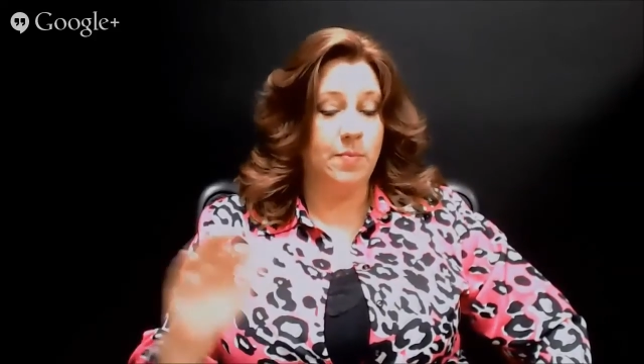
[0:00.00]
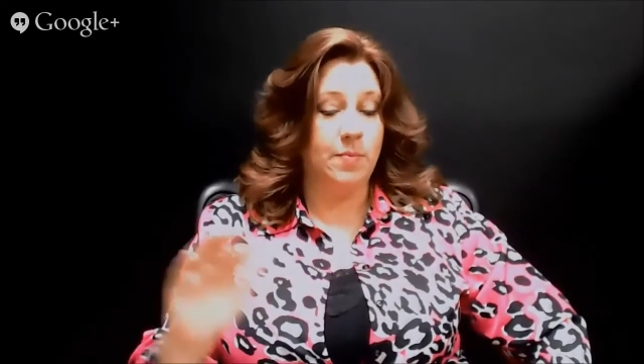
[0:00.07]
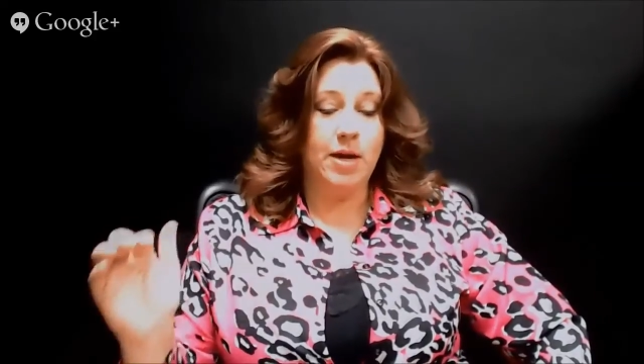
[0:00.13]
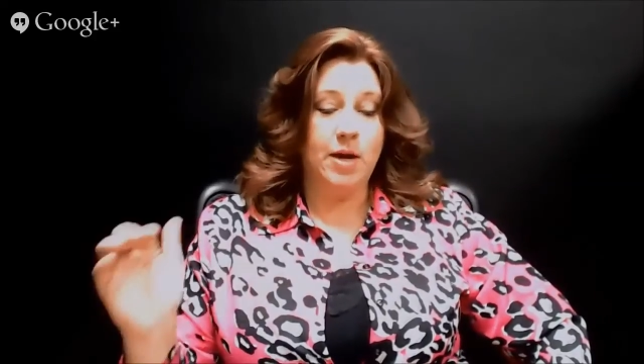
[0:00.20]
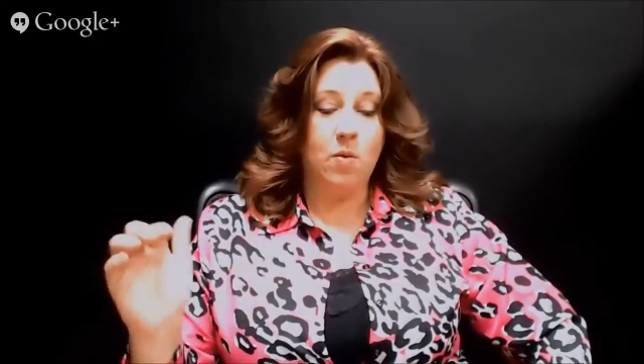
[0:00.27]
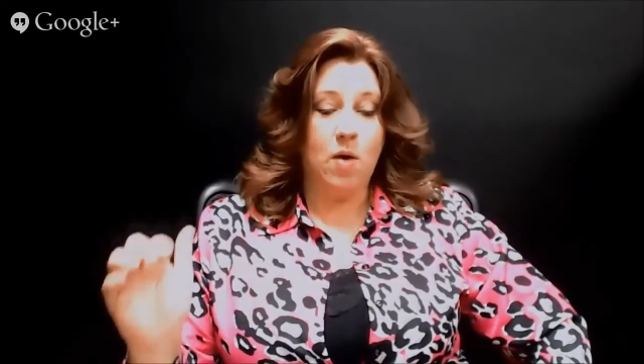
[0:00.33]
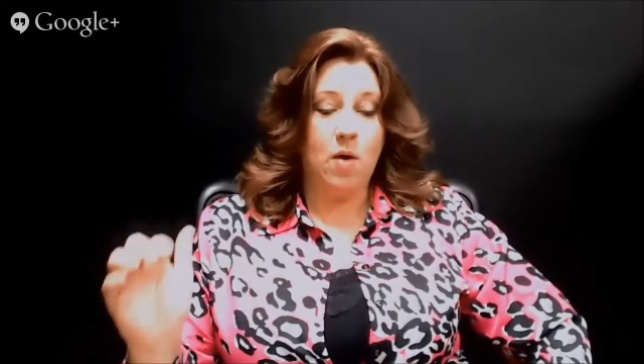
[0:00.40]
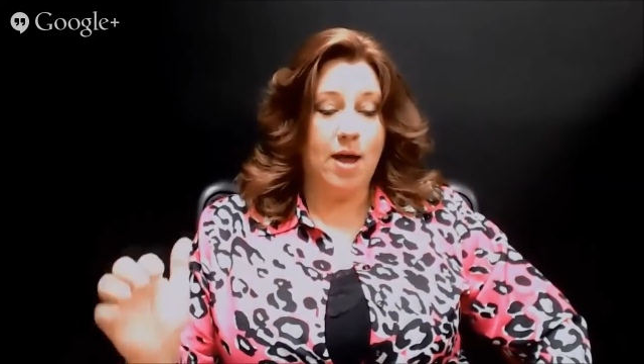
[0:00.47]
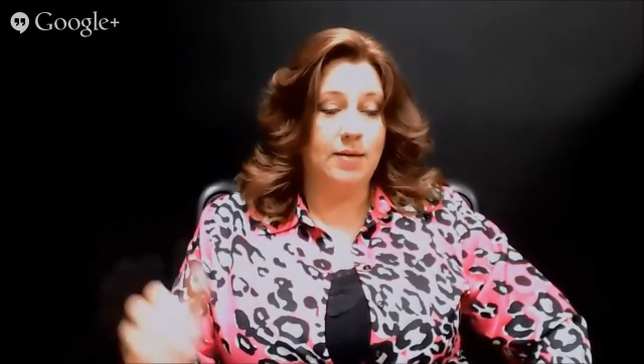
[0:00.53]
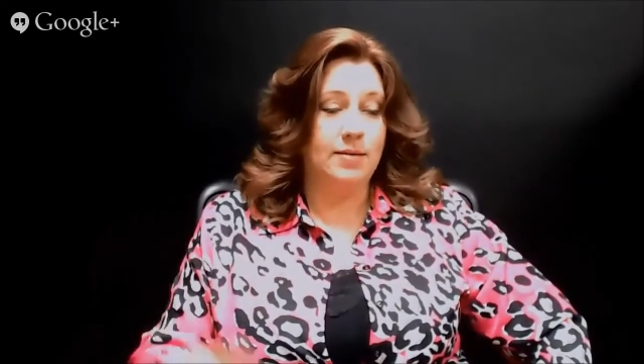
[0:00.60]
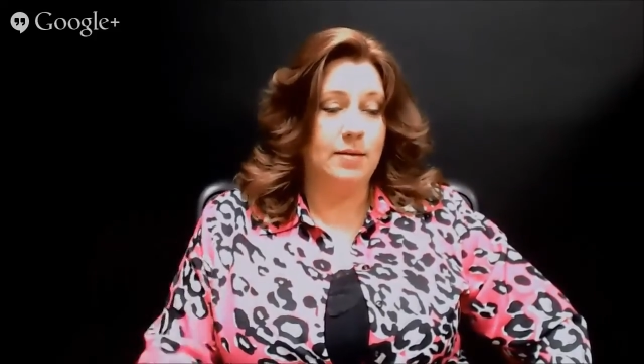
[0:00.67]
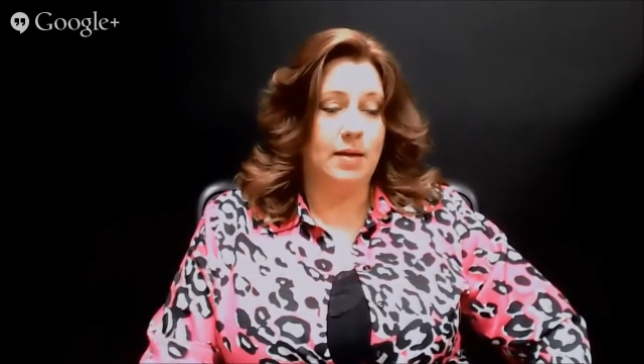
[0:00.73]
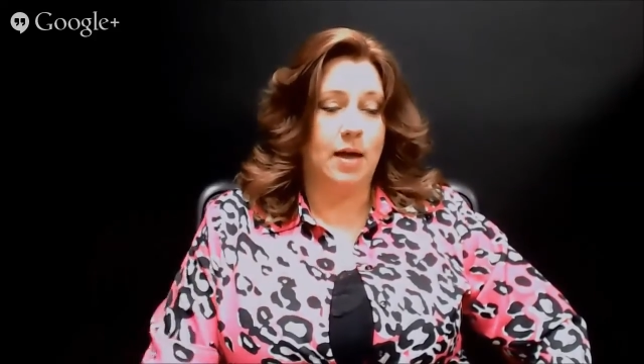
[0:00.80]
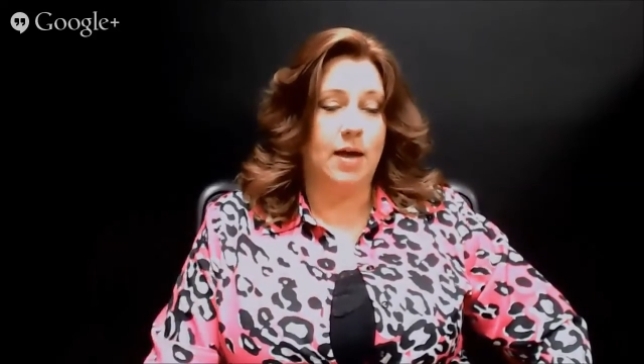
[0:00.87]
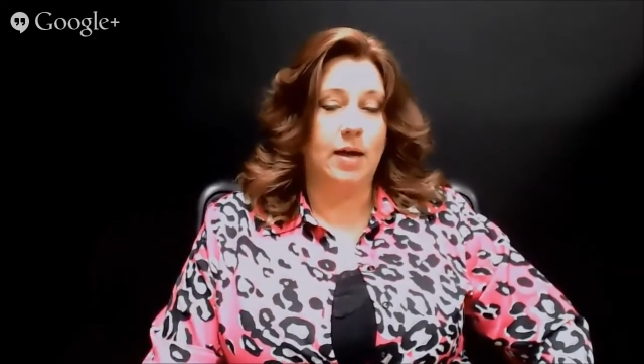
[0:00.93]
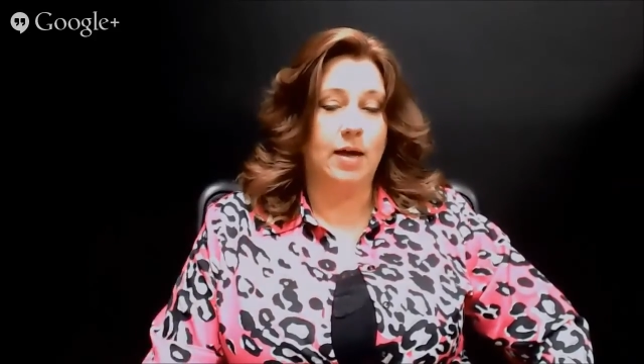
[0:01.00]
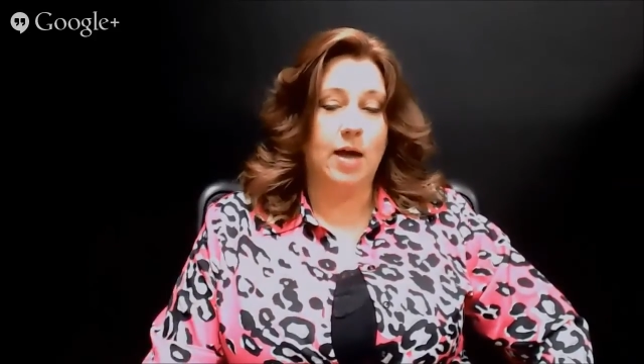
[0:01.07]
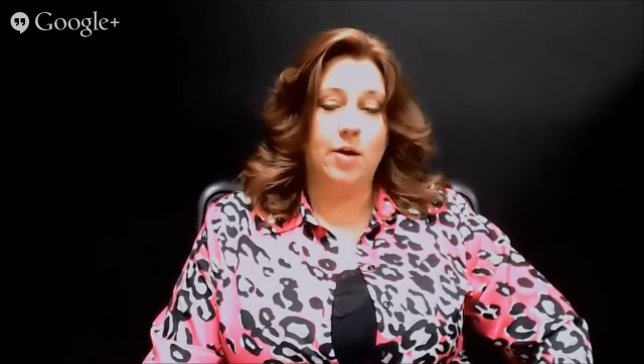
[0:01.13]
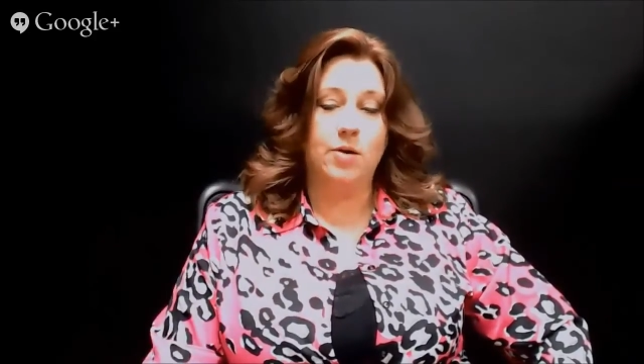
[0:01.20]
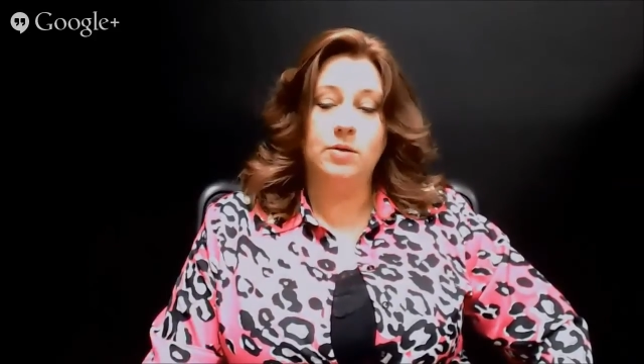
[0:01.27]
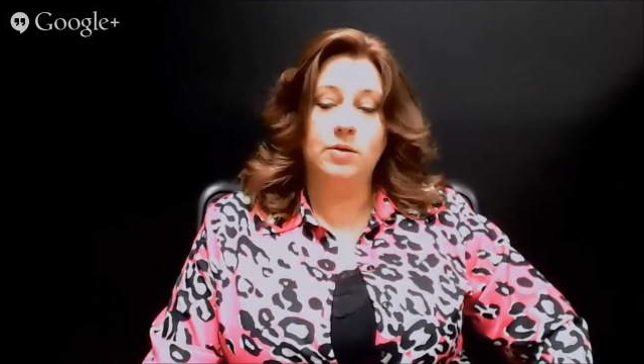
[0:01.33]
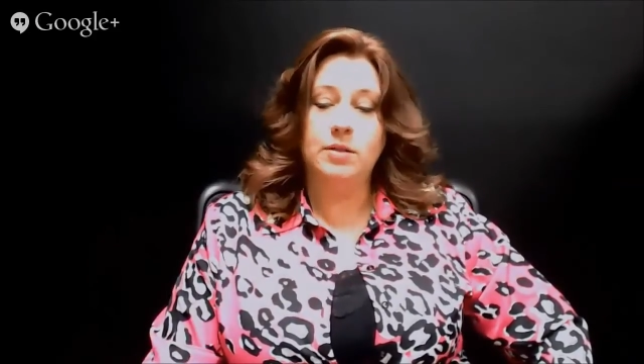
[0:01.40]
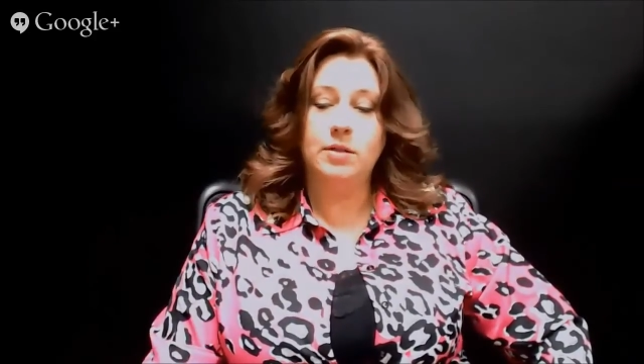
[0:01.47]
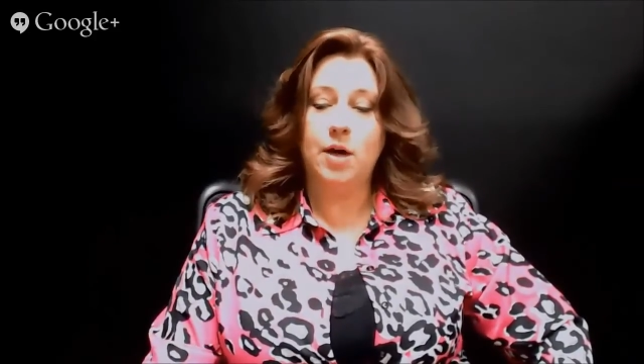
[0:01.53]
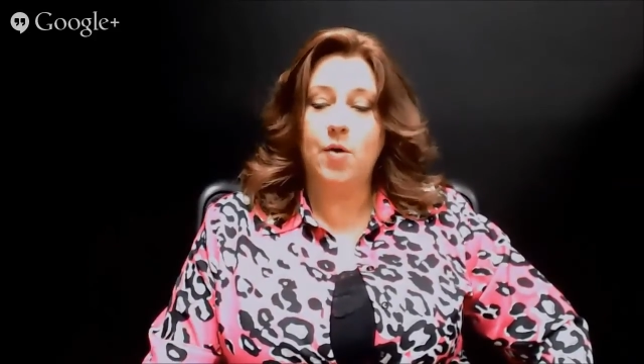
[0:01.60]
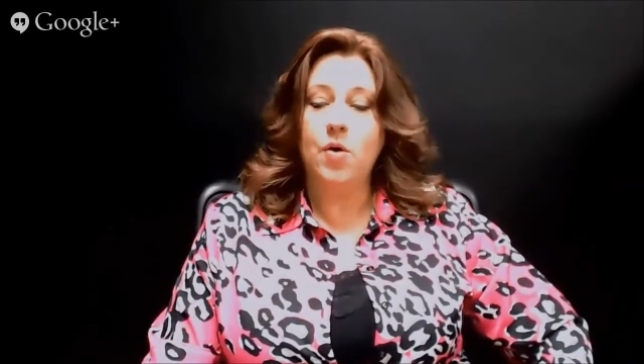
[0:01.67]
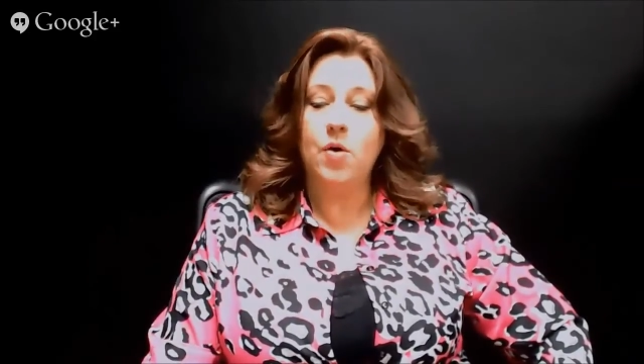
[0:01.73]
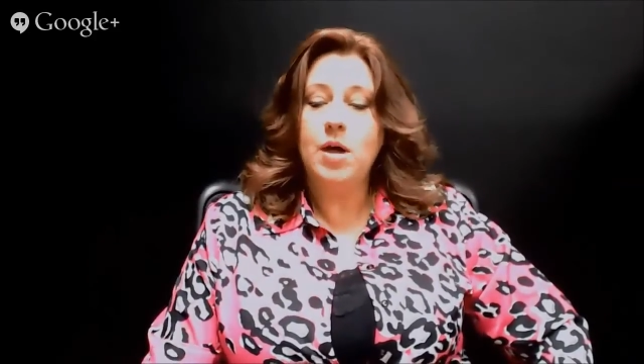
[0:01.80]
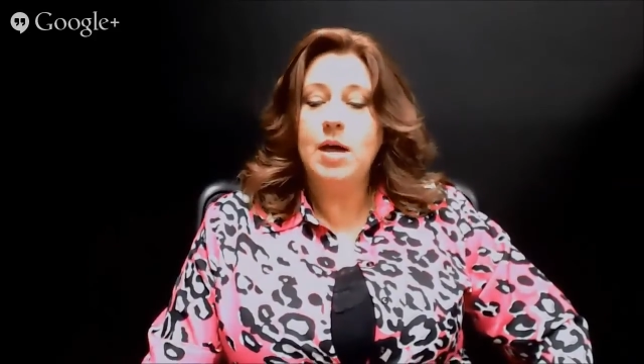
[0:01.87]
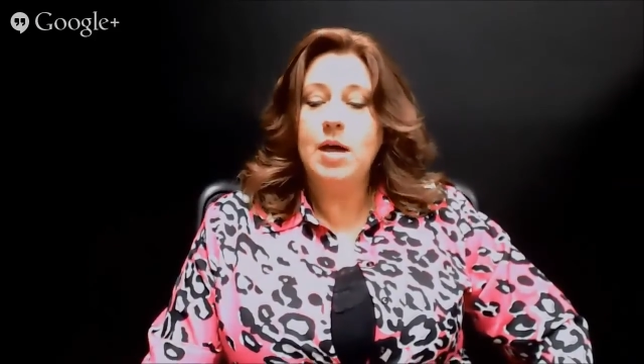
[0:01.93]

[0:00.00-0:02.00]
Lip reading: money wise goes. So,